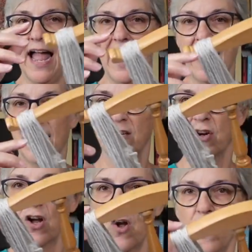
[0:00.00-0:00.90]
and
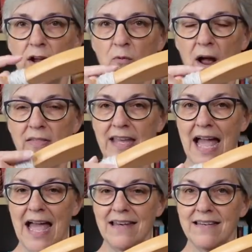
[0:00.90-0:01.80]
going around the
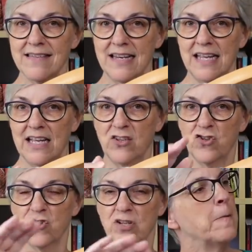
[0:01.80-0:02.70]
end is an
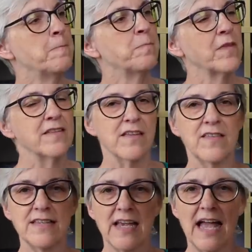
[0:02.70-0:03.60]
inch, so
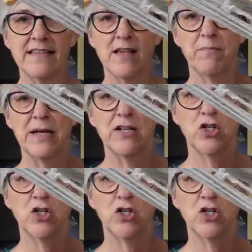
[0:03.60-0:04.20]
this ends up being